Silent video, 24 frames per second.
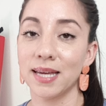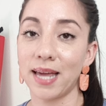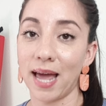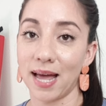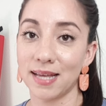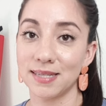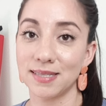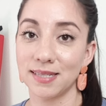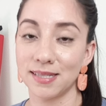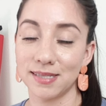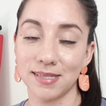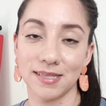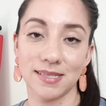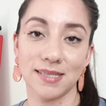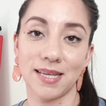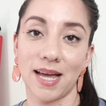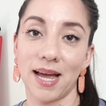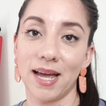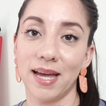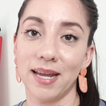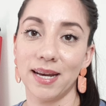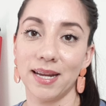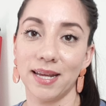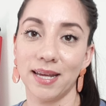Casting
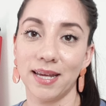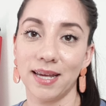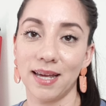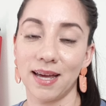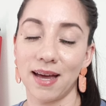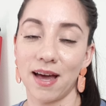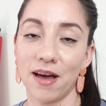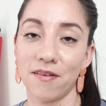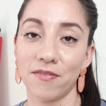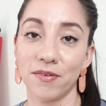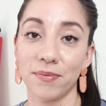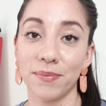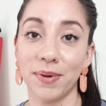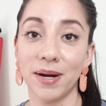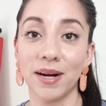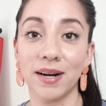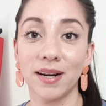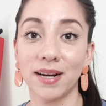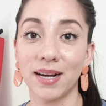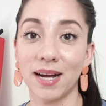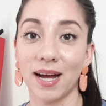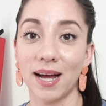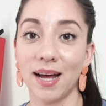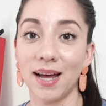Society of
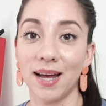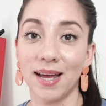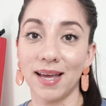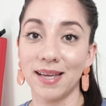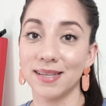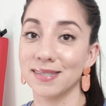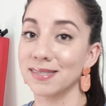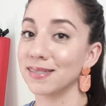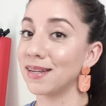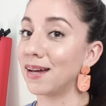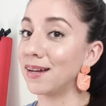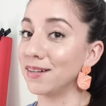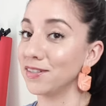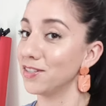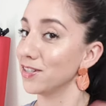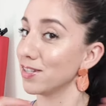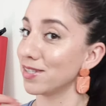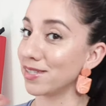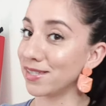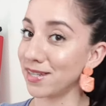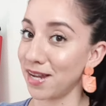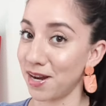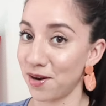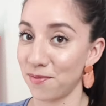America is not
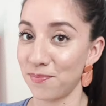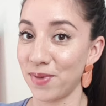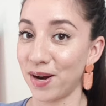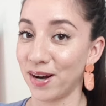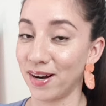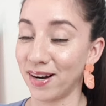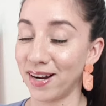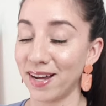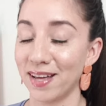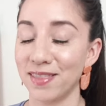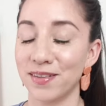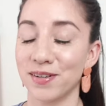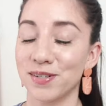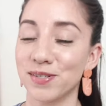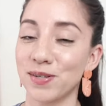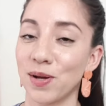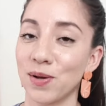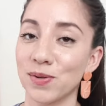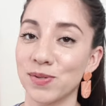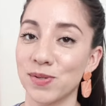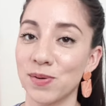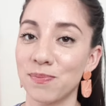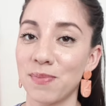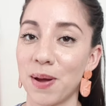just in America, there's
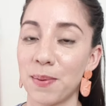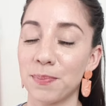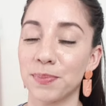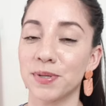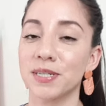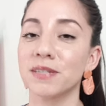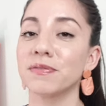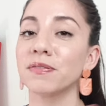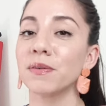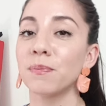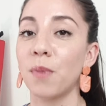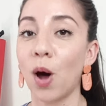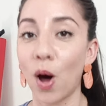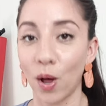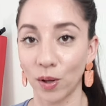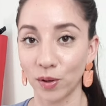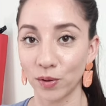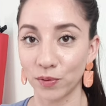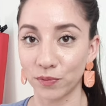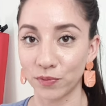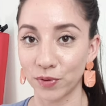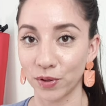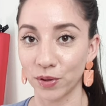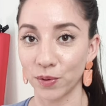also members from all
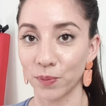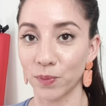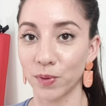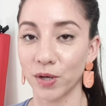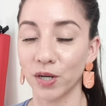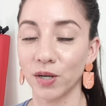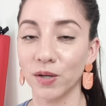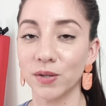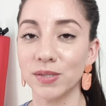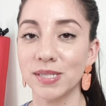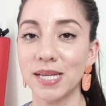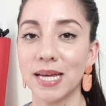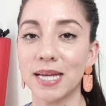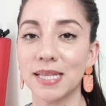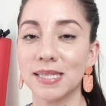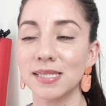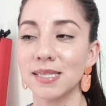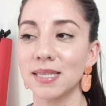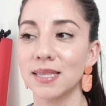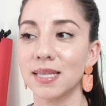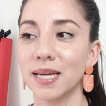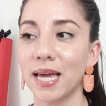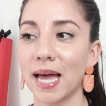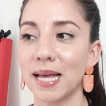over the world. It's
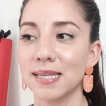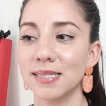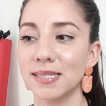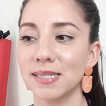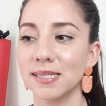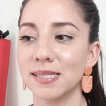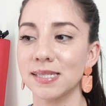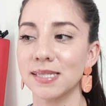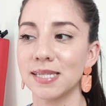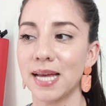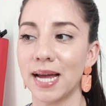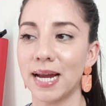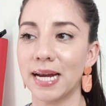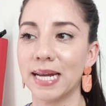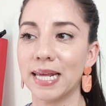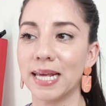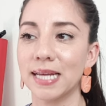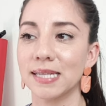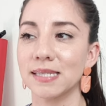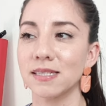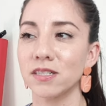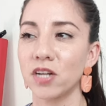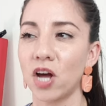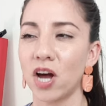the Casting Society
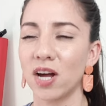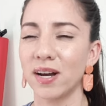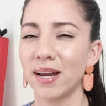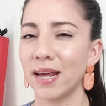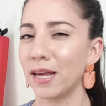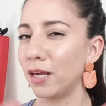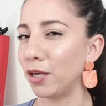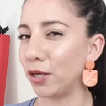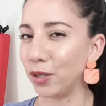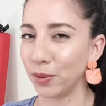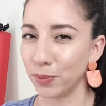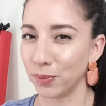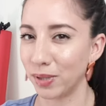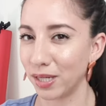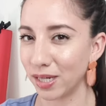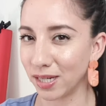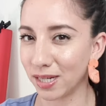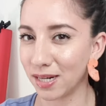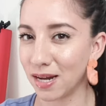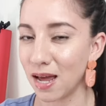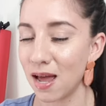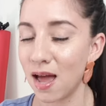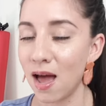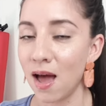is not a
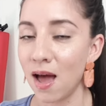union.